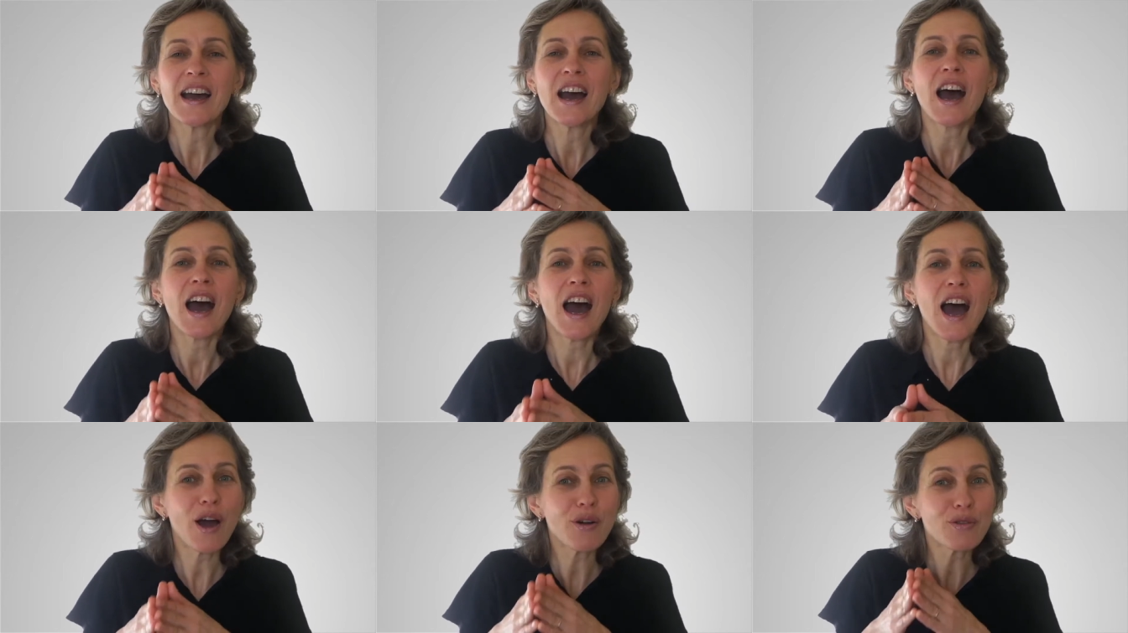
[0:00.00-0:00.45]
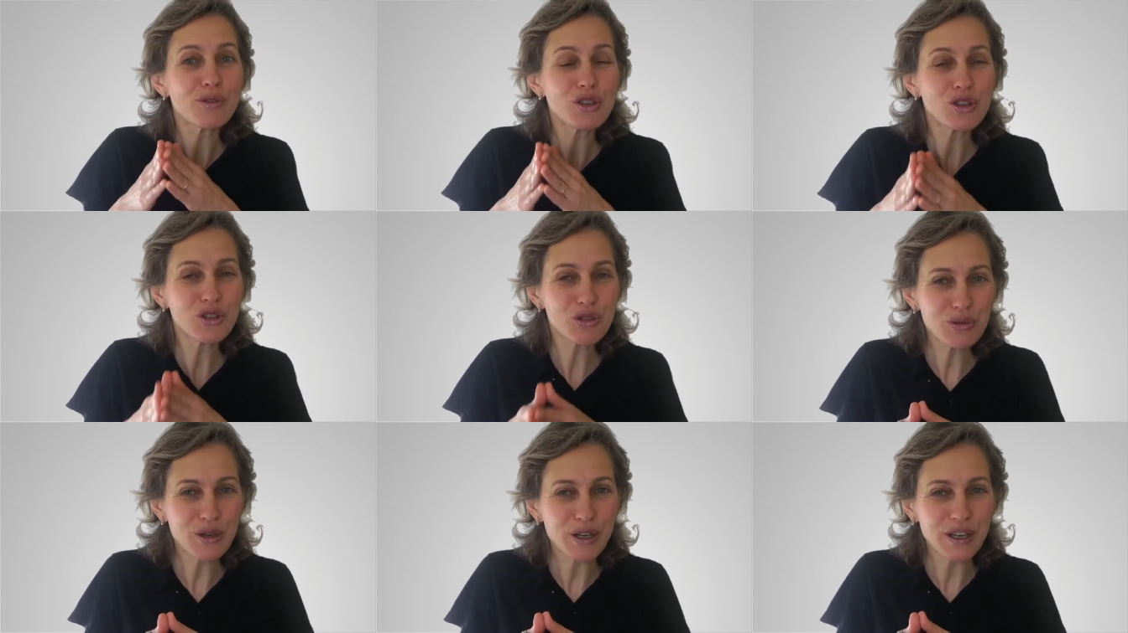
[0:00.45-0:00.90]
How
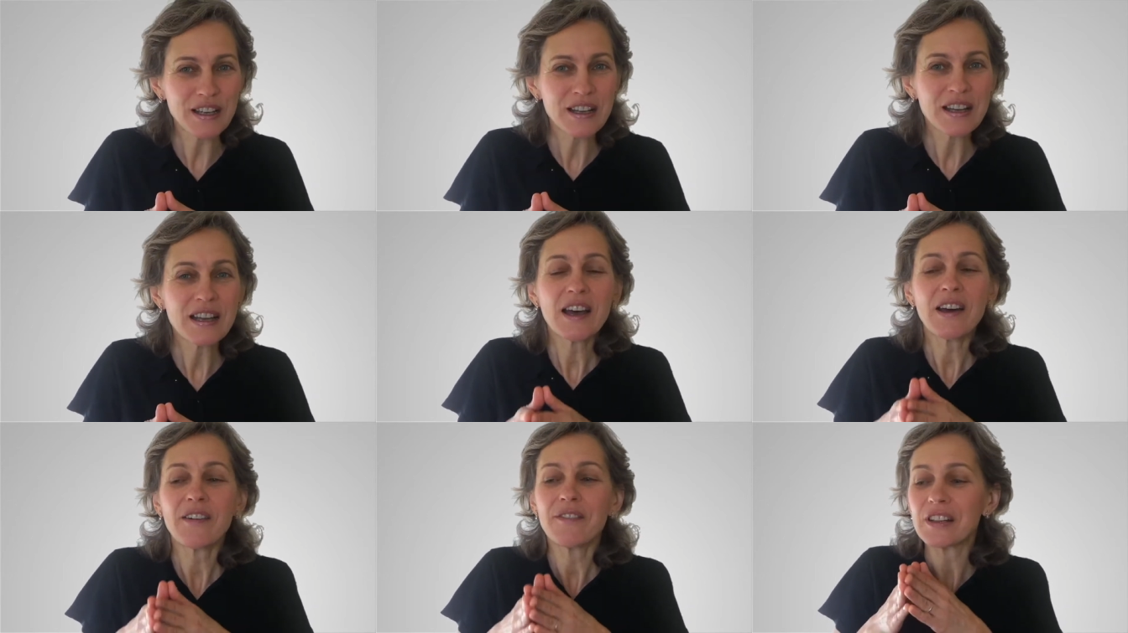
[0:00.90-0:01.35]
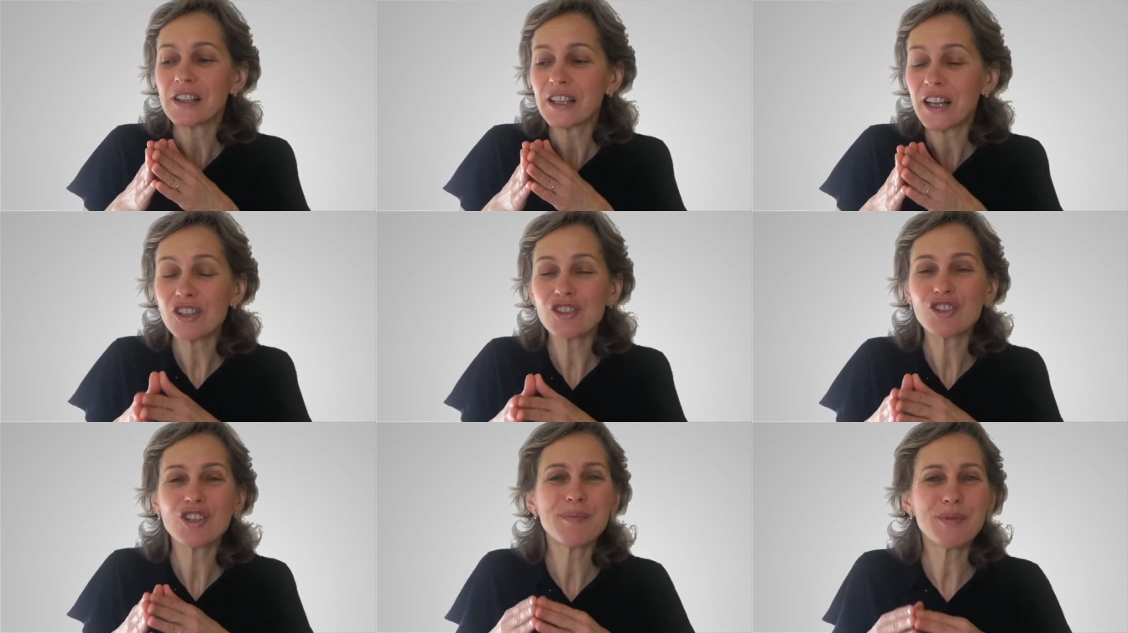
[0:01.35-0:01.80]
sugar will
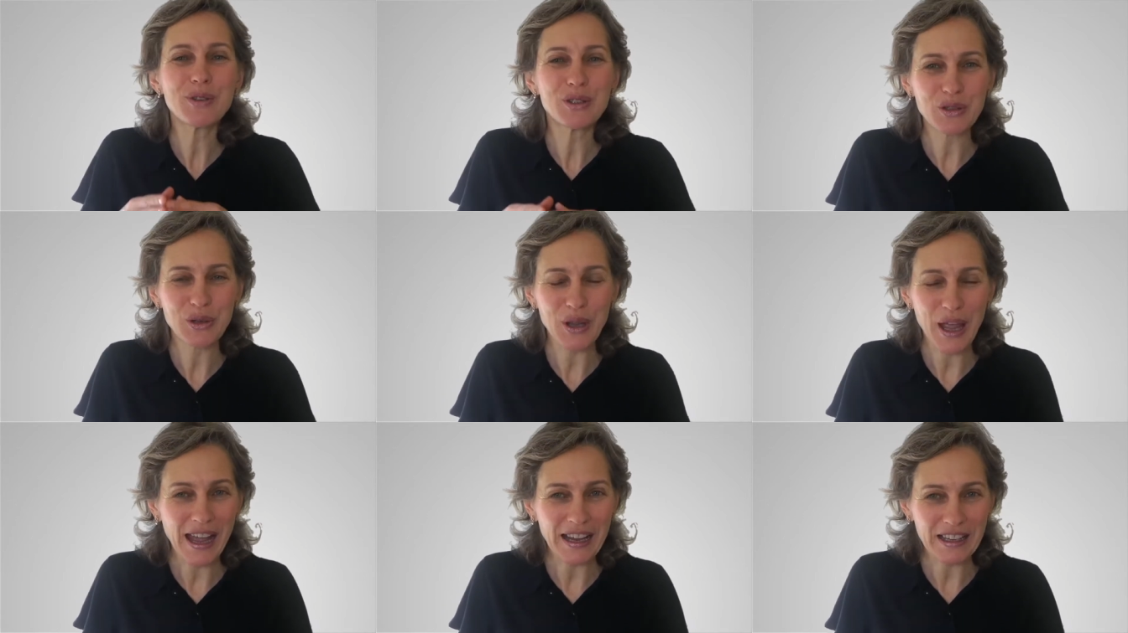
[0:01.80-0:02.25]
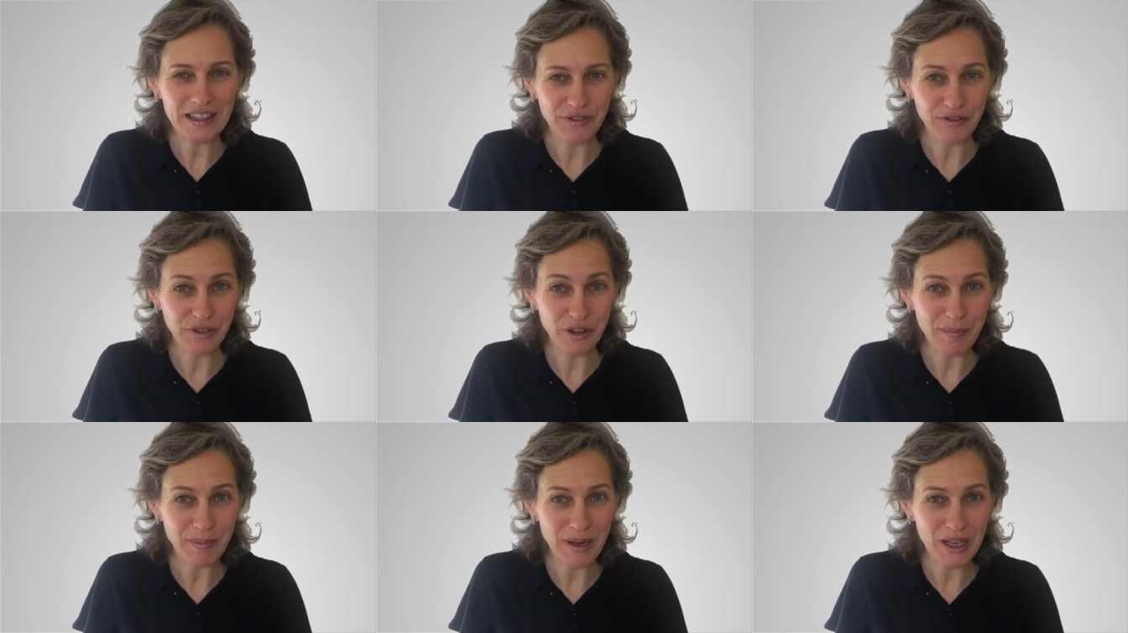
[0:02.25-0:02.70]
contribute to acne
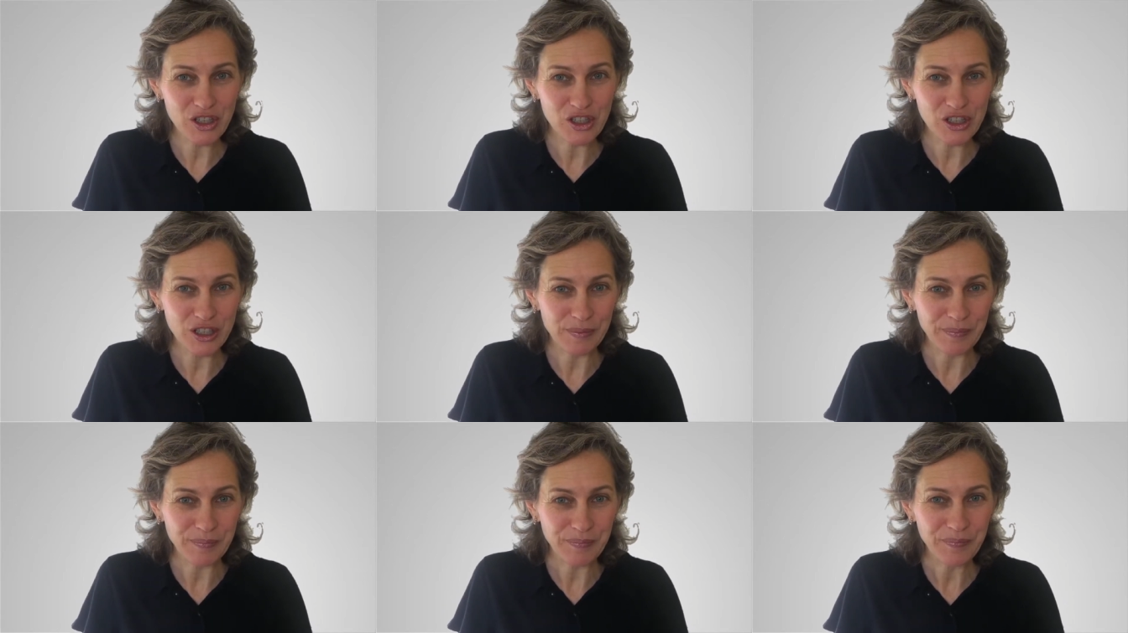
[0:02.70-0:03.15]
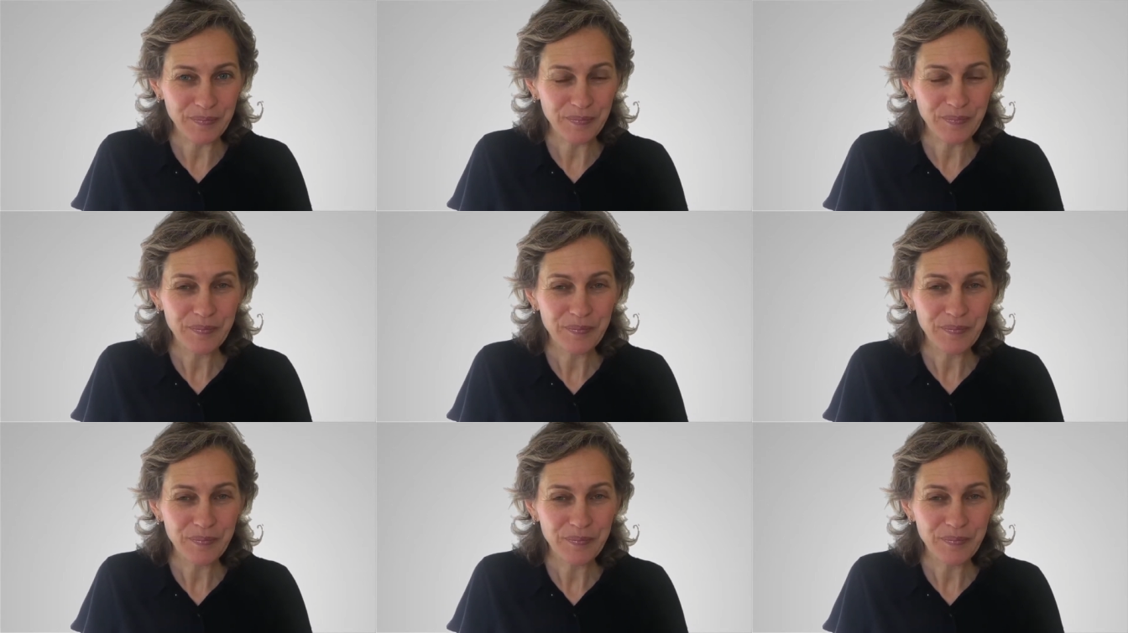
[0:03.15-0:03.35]
formation.